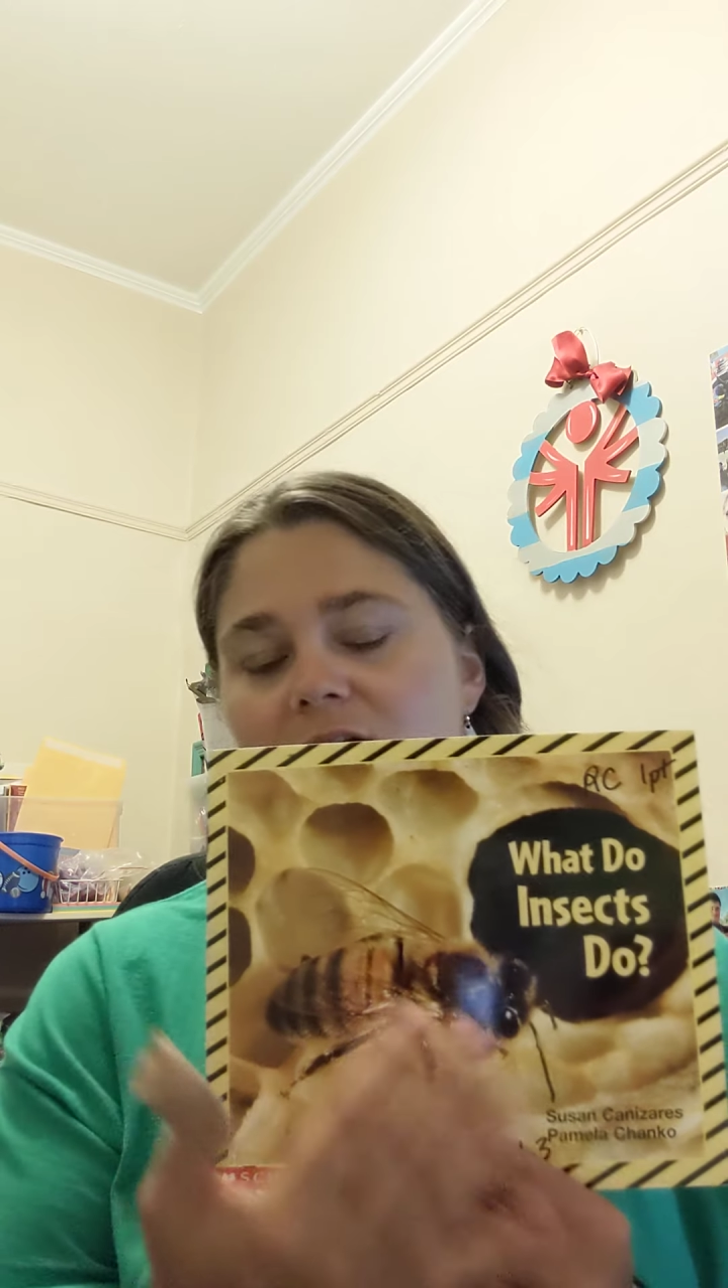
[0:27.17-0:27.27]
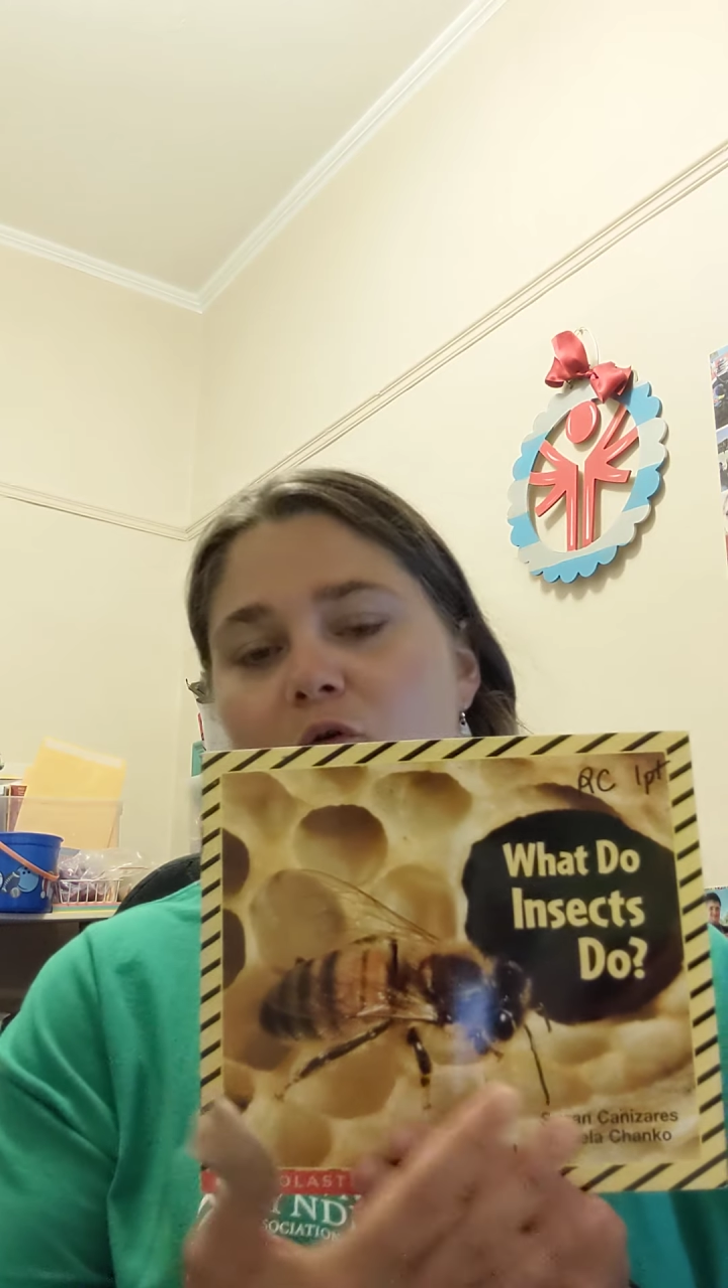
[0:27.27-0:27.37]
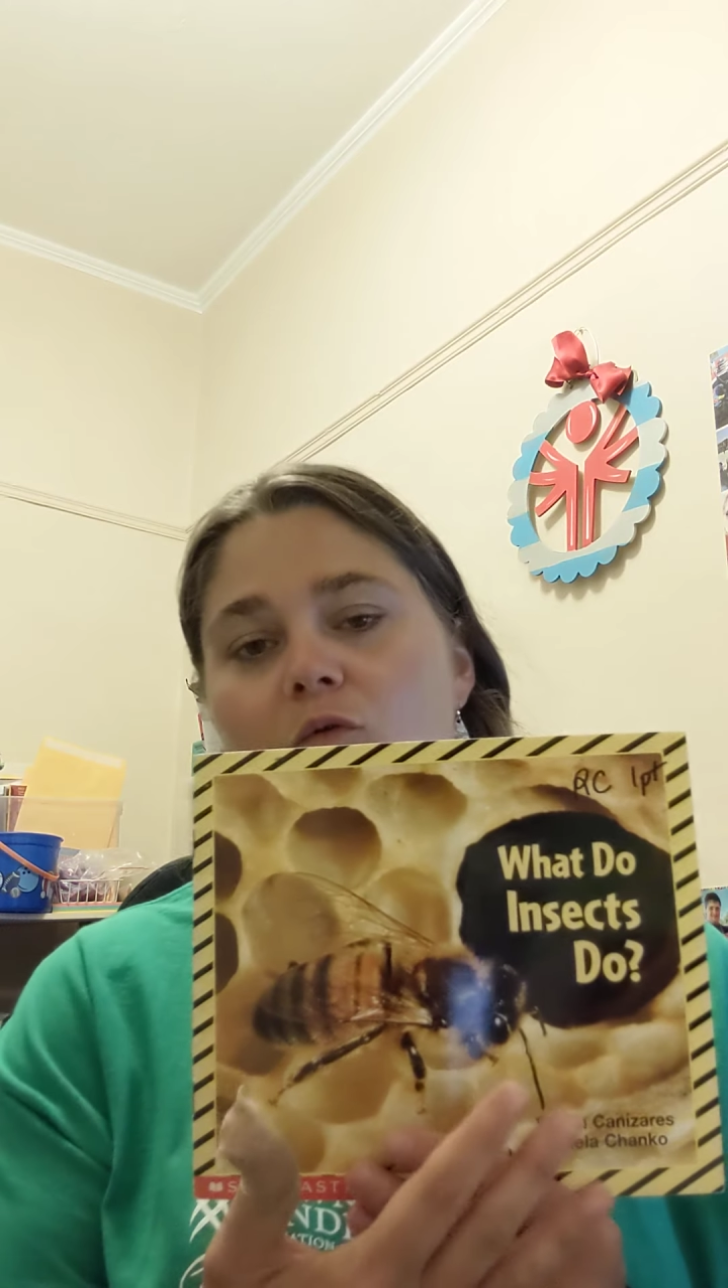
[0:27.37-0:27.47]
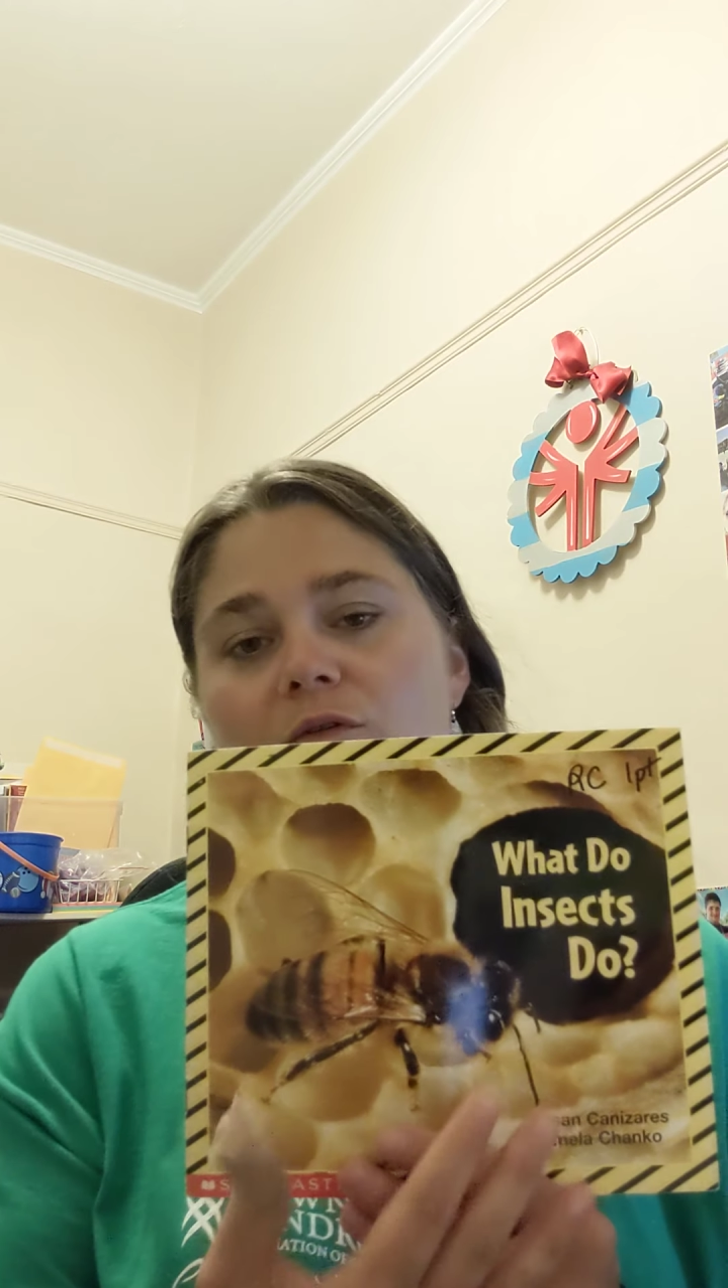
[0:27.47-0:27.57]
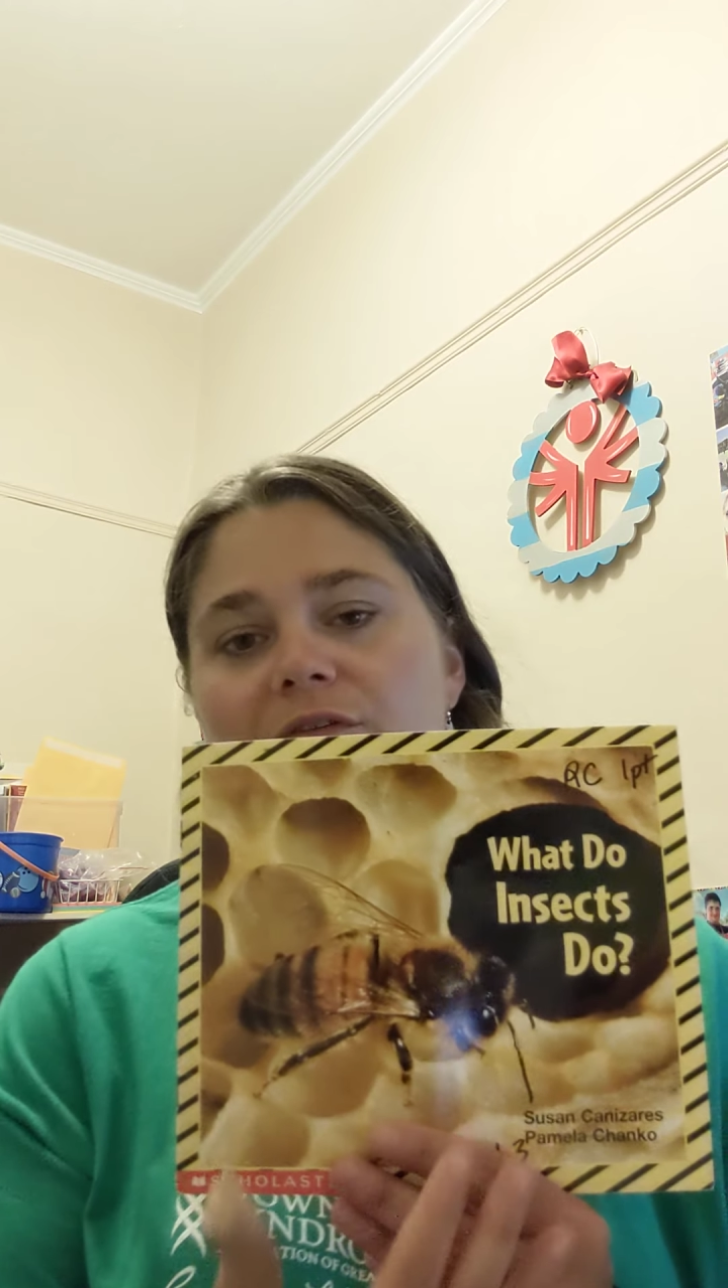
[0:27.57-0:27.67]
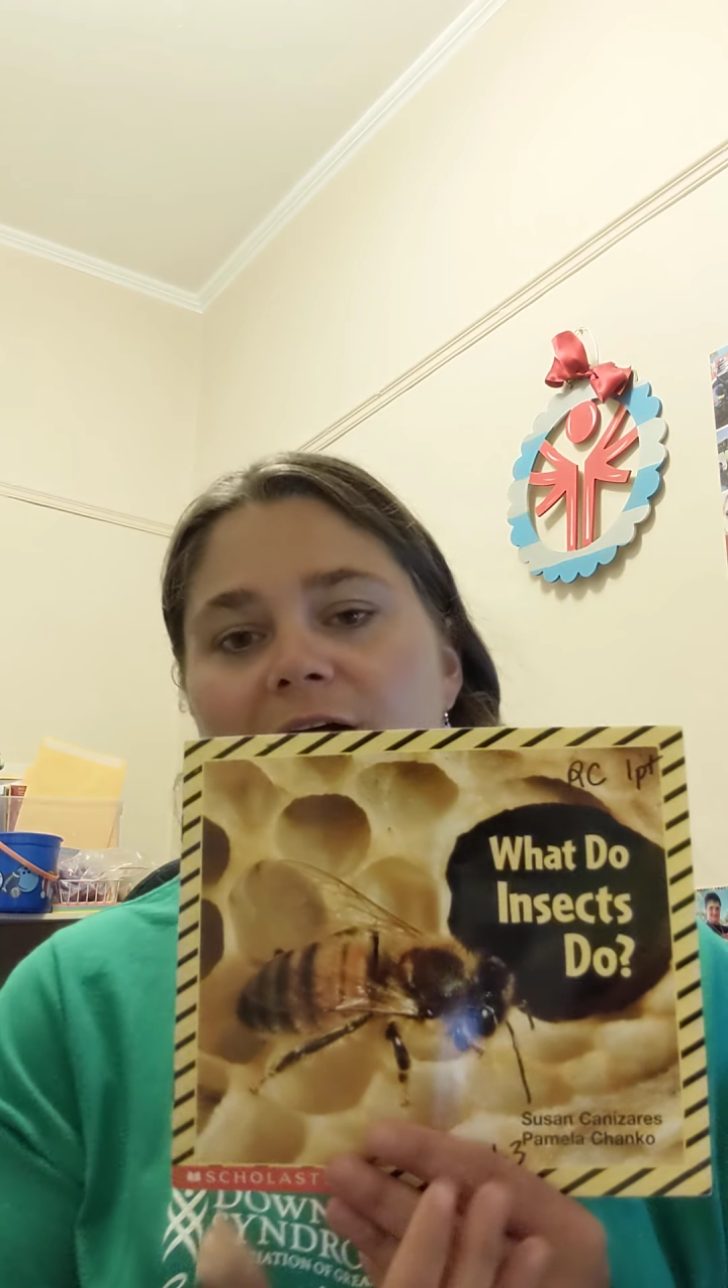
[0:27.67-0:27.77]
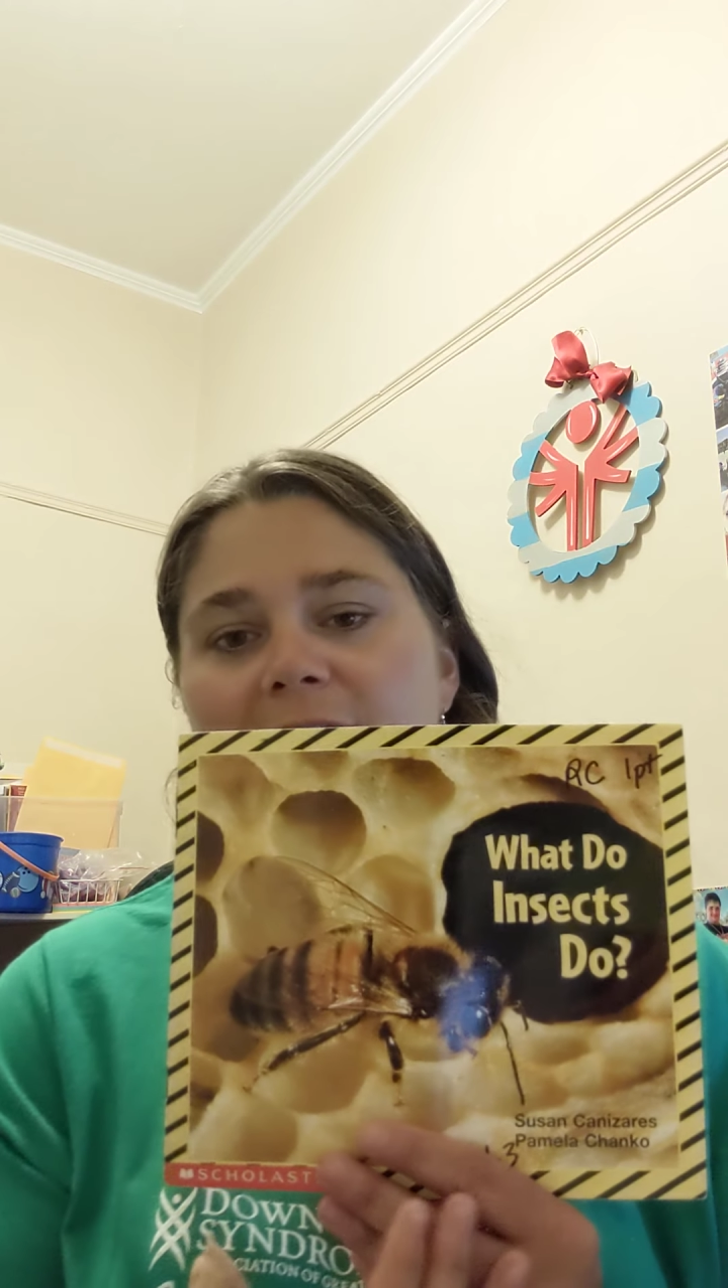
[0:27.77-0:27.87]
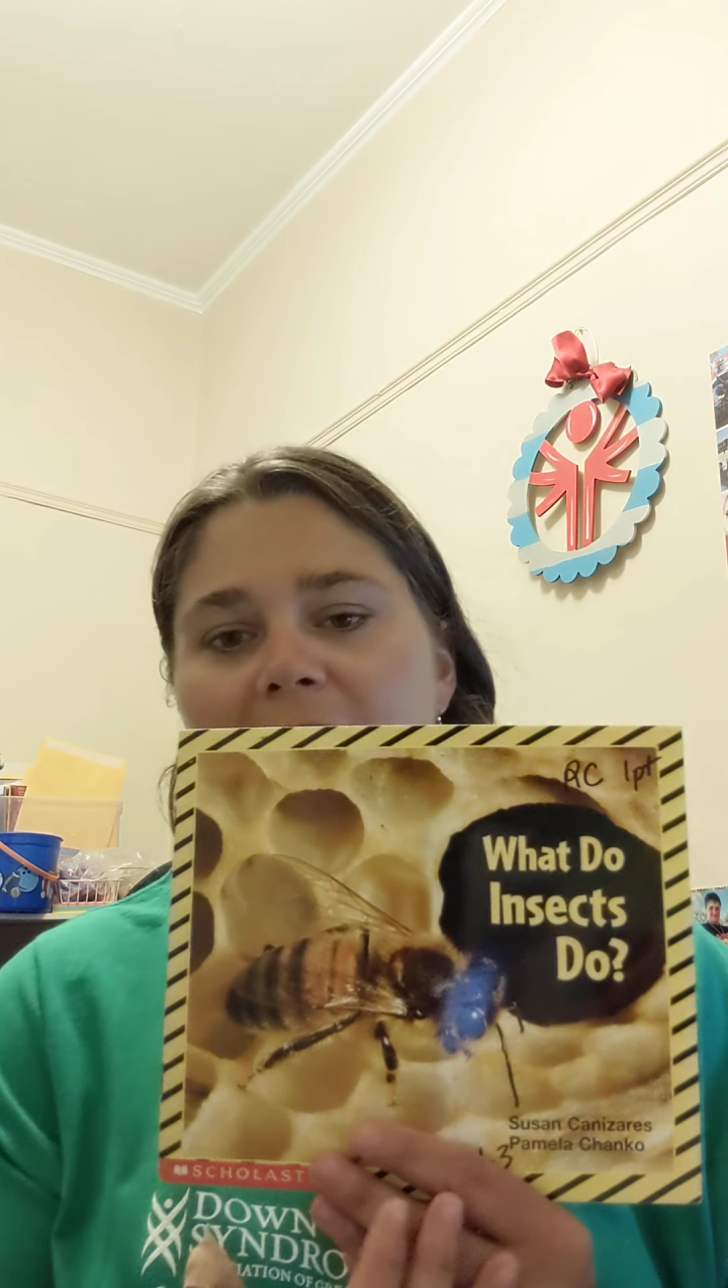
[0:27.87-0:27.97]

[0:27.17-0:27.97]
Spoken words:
and cool to find